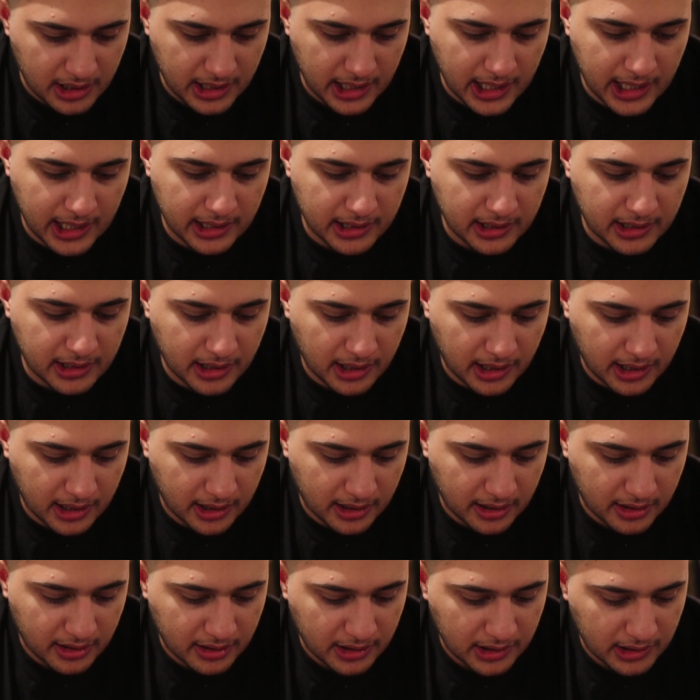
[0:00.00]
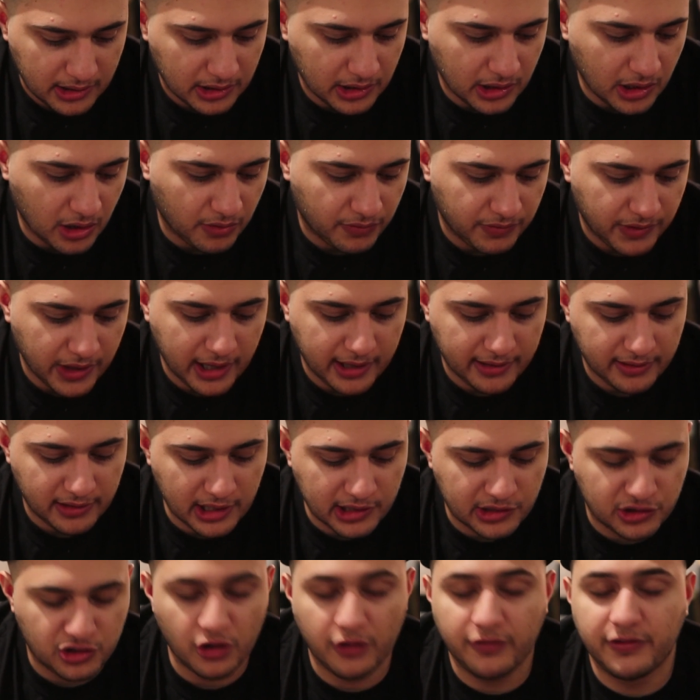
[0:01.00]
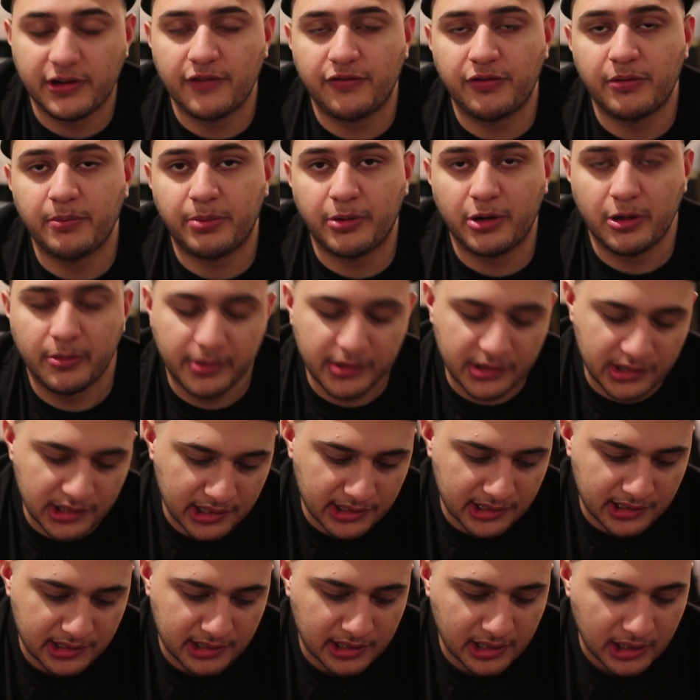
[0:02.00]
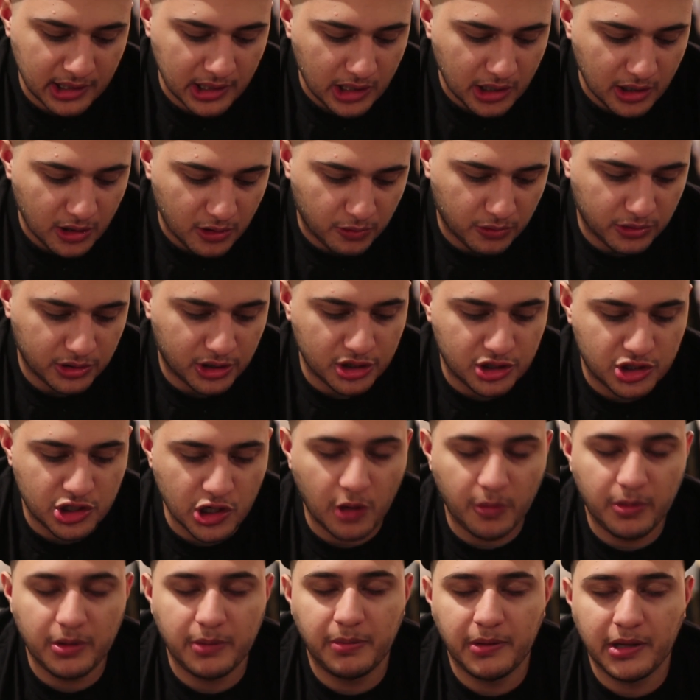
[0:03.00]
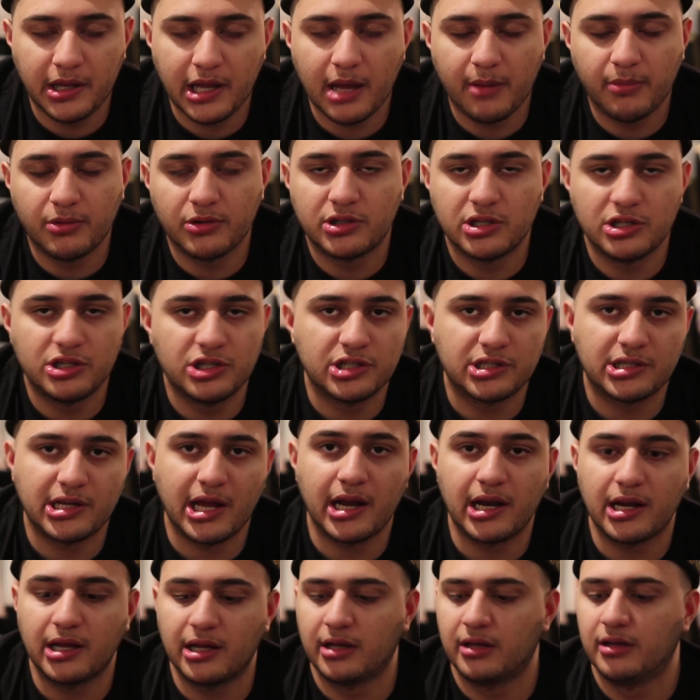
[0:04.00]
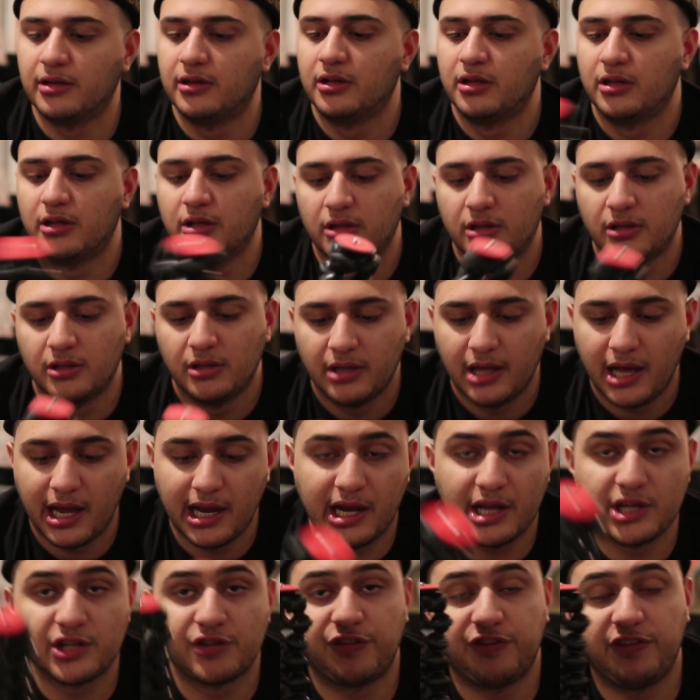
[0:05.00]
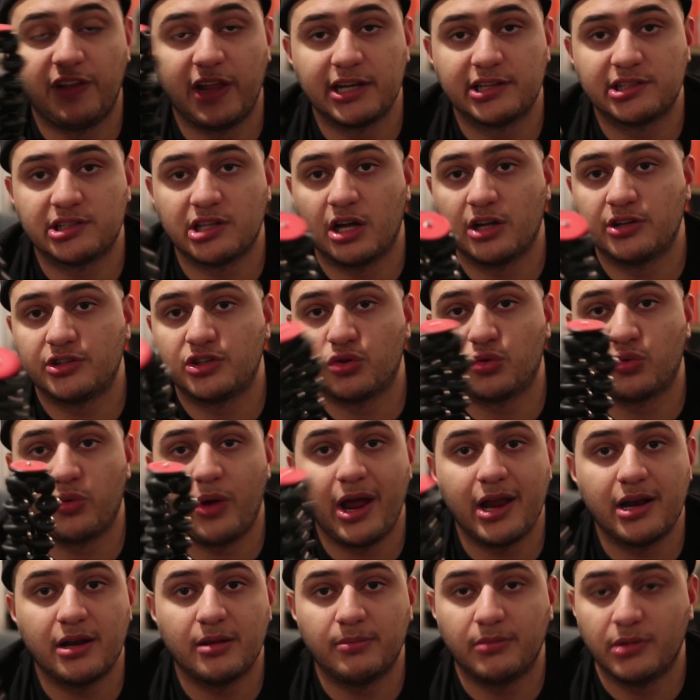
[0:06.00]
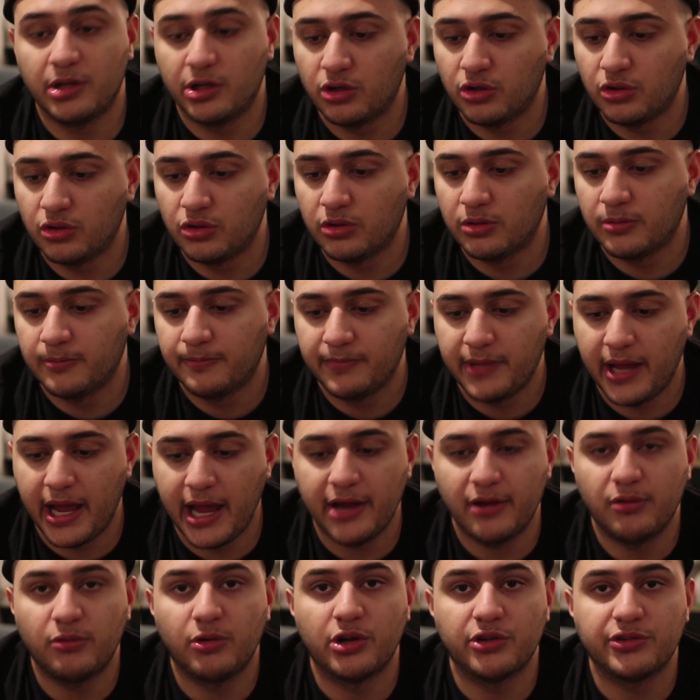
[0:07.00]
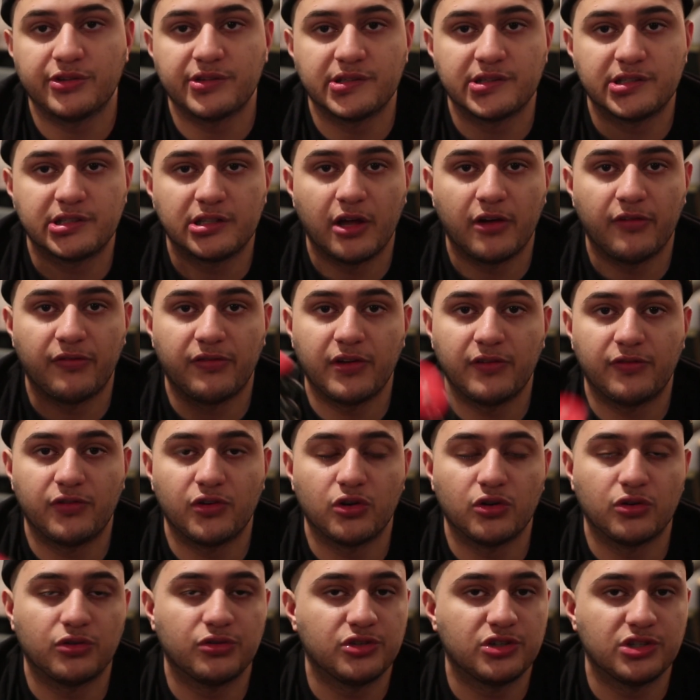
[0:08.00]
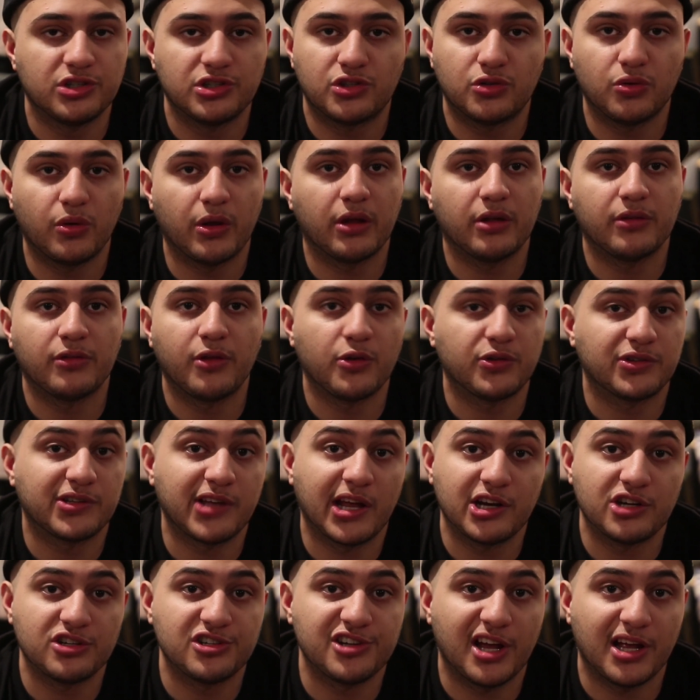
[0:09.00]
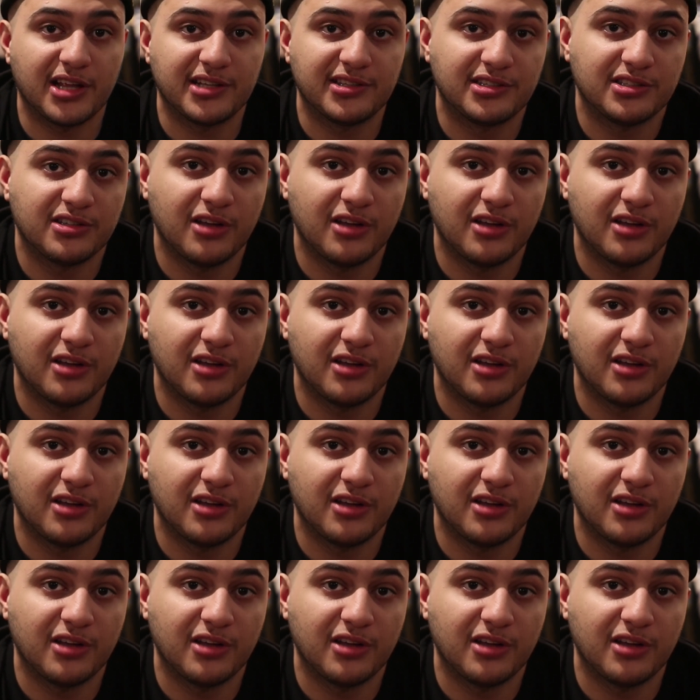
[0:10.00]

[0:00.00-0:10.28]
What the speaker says: And you know, they serve different purposes, with the Joby being able to just kind of, I guess, flex onto random little handrails and stuff if you're just doing those kind of shots.